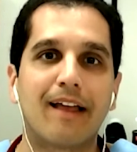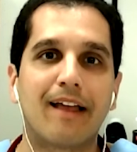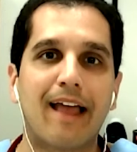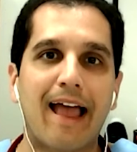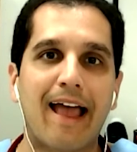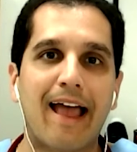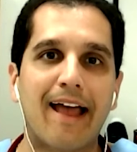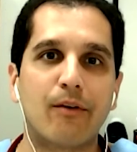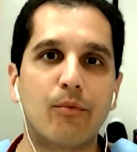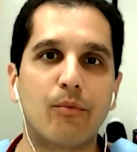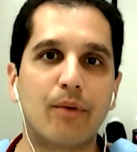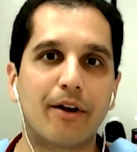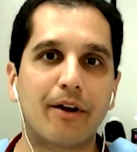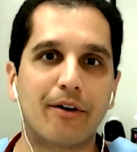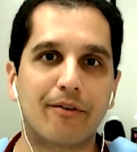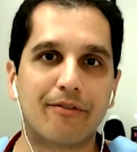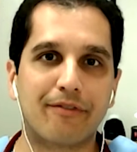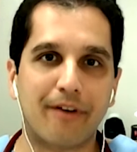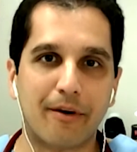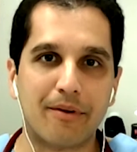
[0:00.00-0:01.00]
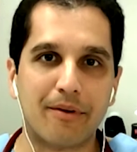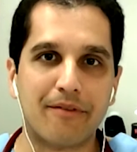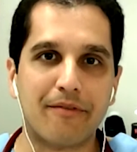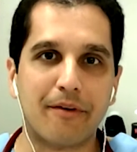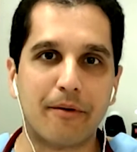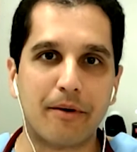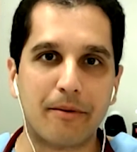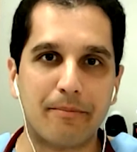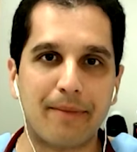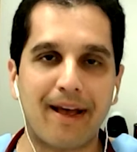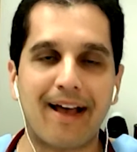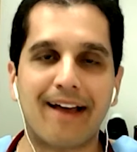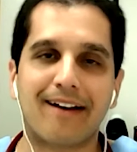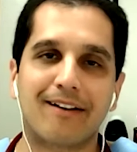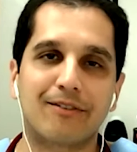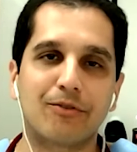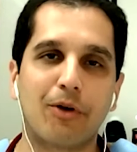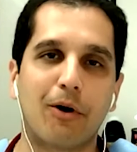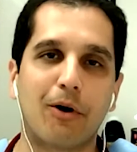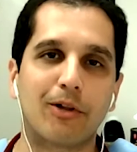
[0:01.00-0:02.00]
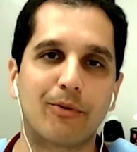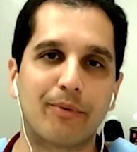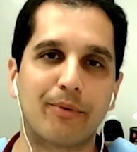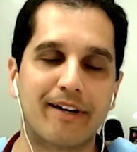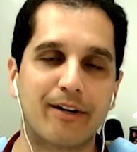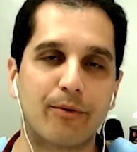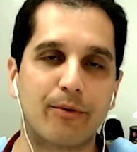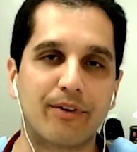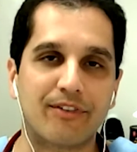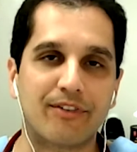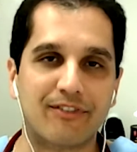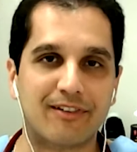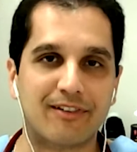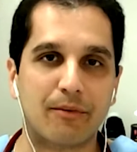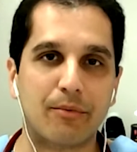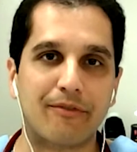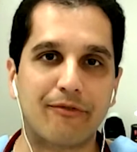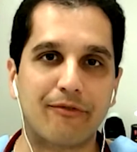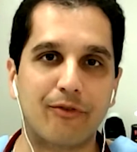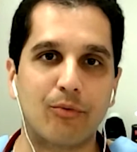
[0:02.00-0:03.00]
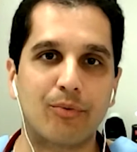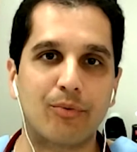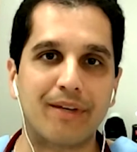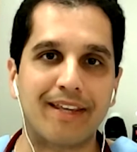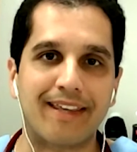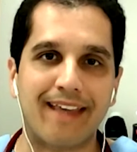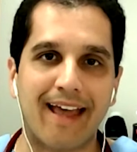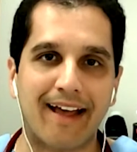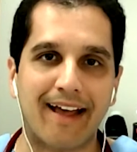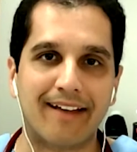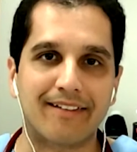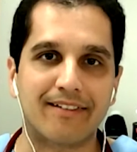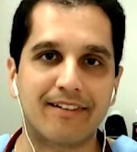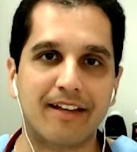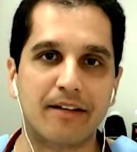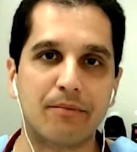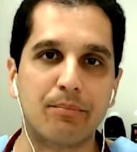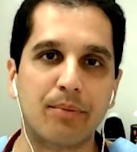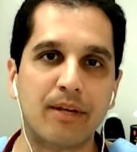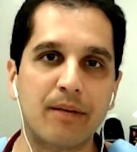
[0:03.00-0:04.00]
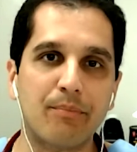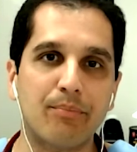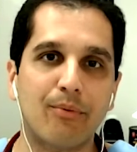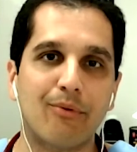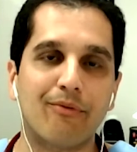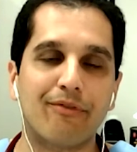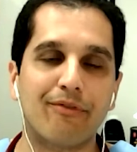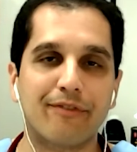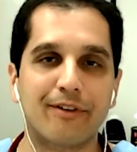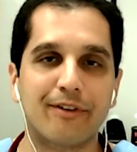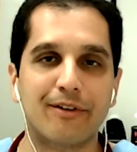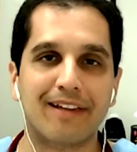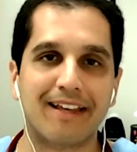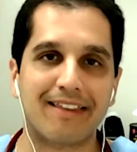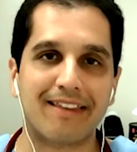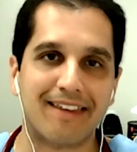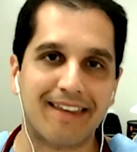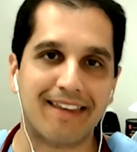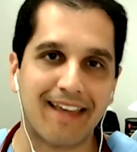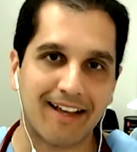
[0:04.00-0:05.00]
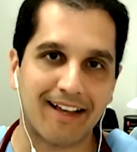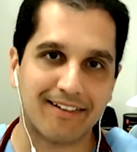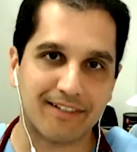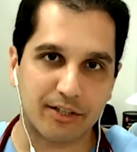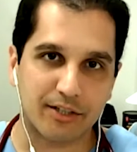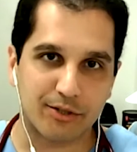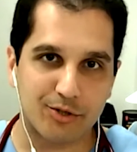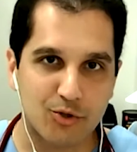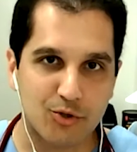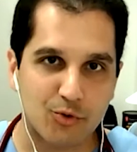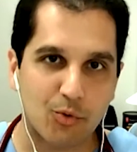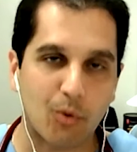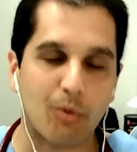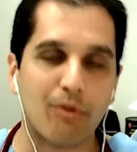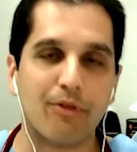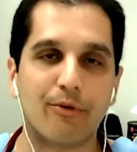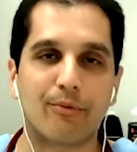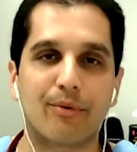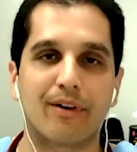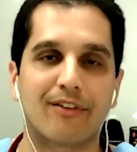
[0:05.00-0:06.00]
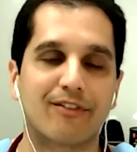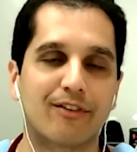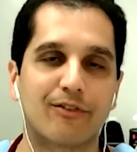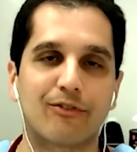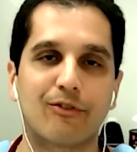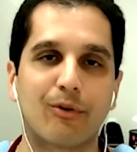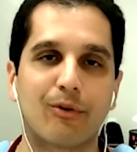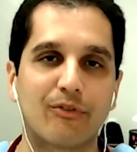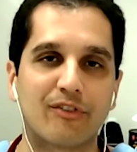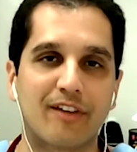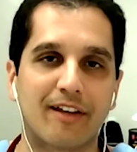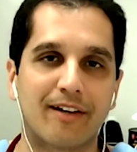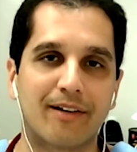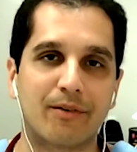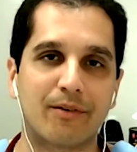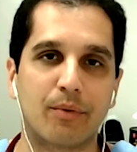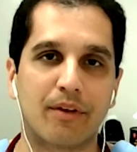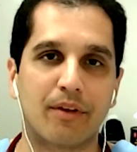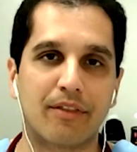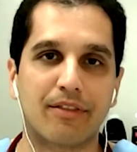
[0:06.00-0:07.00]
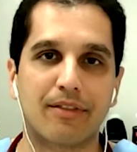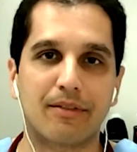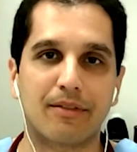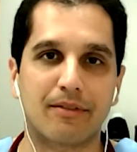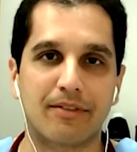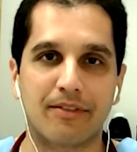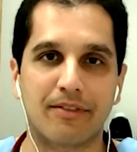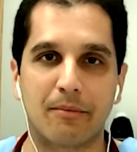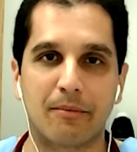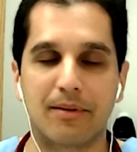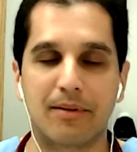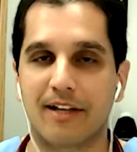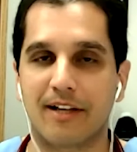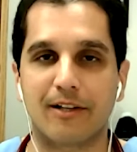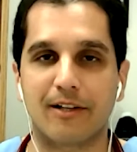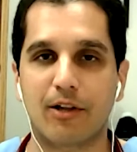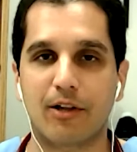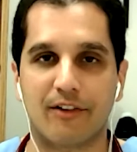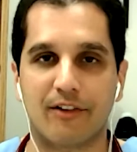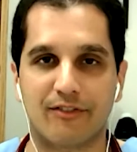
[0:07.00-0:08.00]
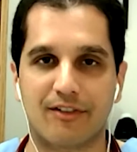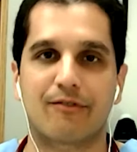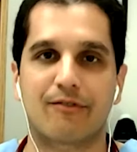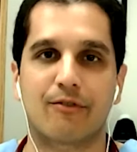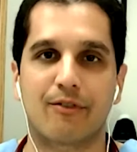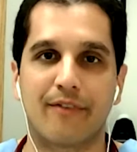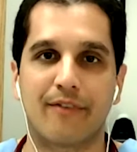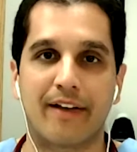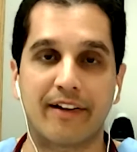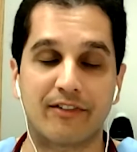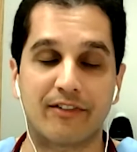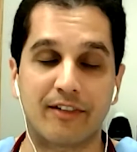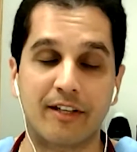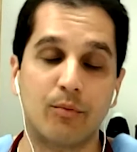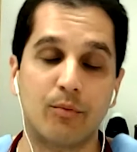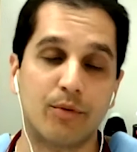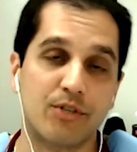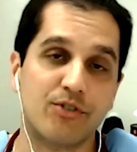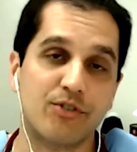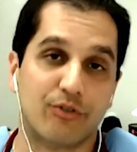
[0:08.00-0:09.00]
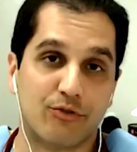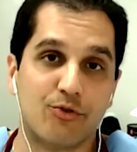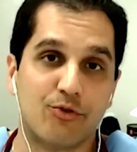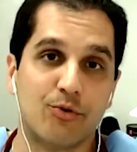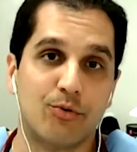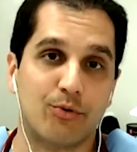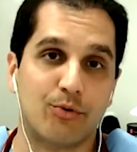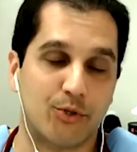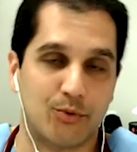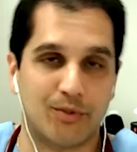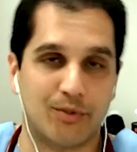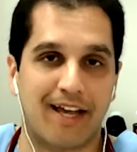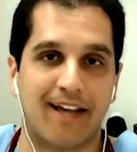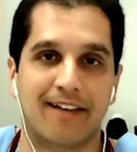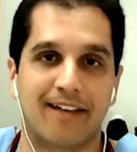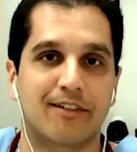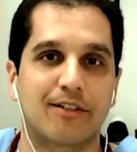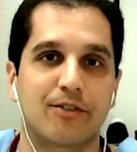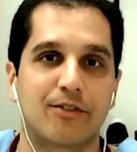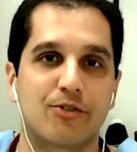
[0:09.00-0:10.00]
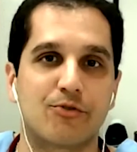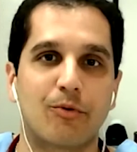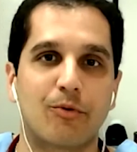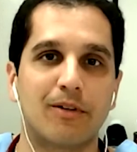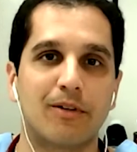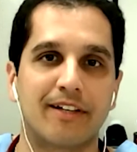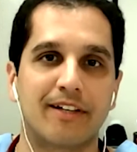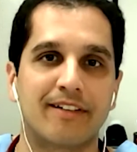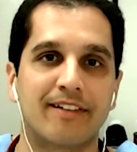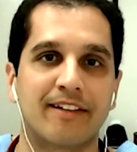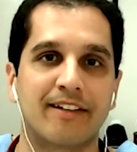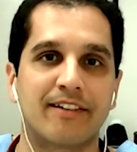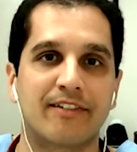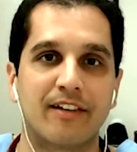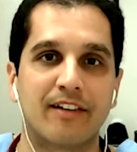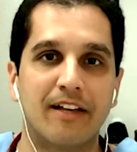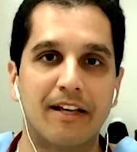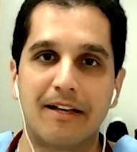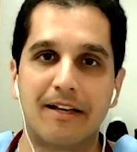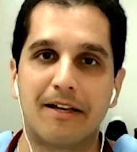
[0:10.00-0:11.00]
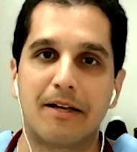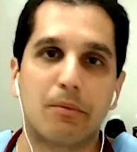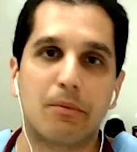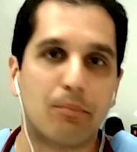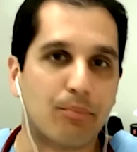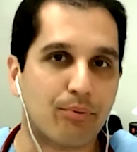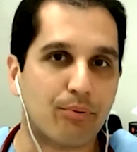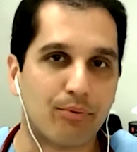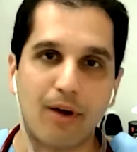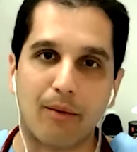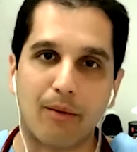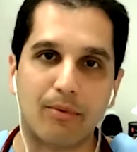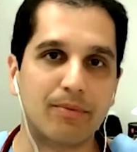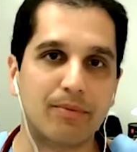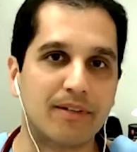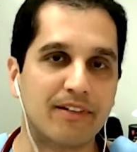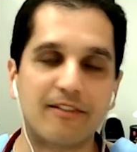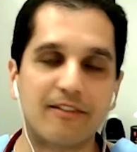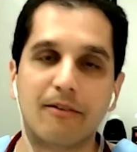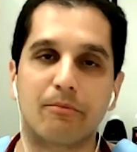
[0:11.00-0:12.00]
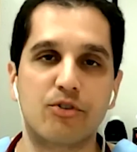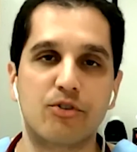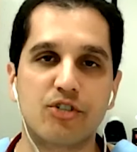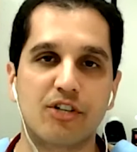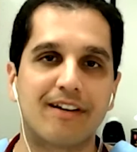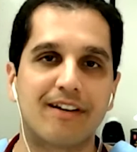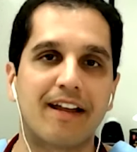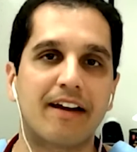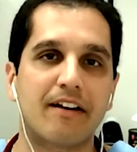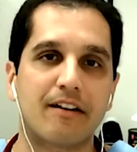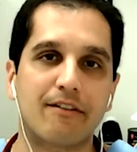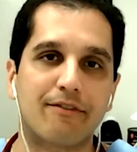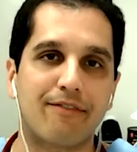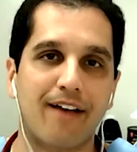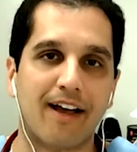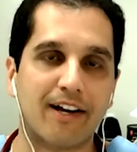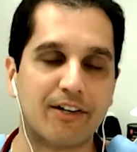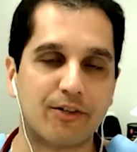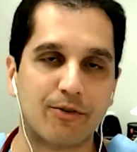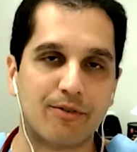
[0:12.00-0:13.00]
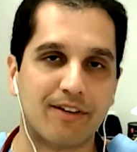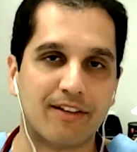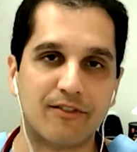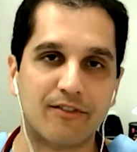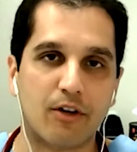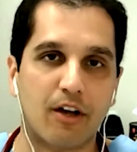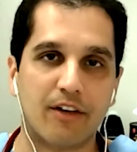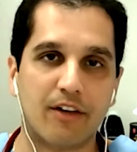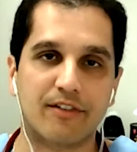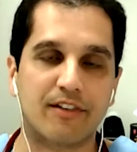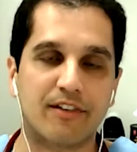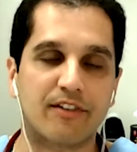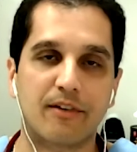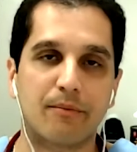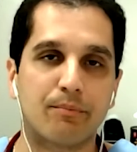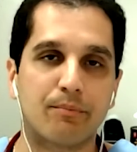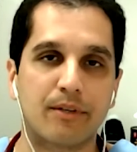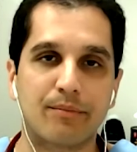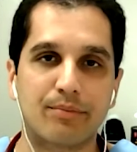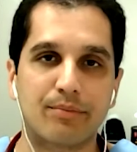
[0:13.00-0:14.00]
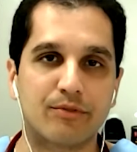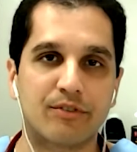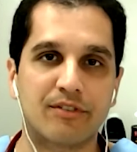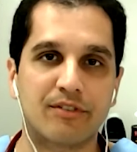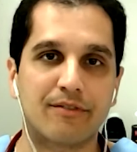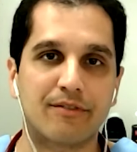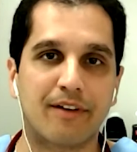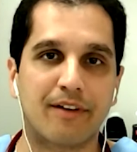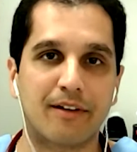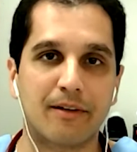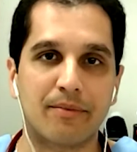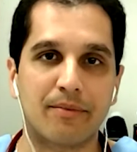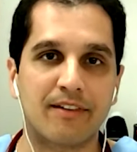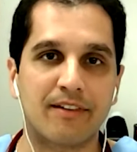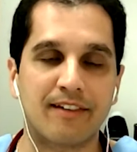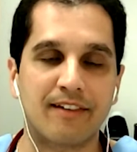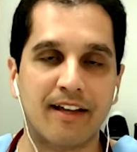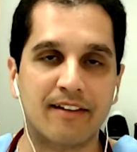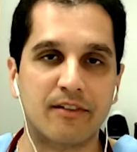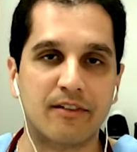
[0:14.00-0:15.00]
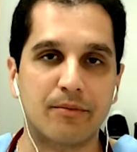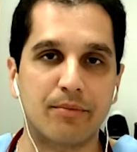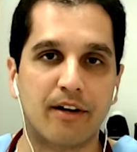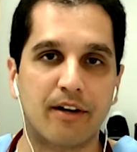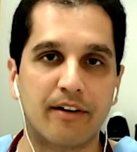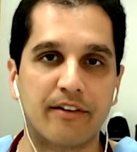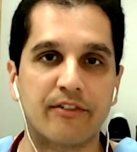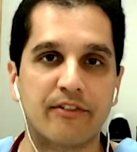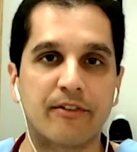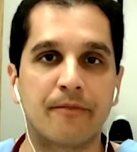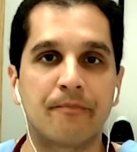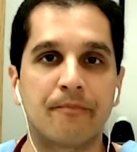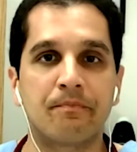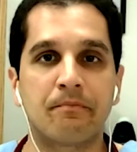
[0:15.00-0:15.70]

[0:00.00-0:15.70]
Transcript: And we are very, very bad at tolerating risks that we feel we can't. And people feel like they can't control the risk associated with the blood clots after the vaccine, which is true. You can't control it. It's probably some genetic factor that's causing some people to develop these antibodies.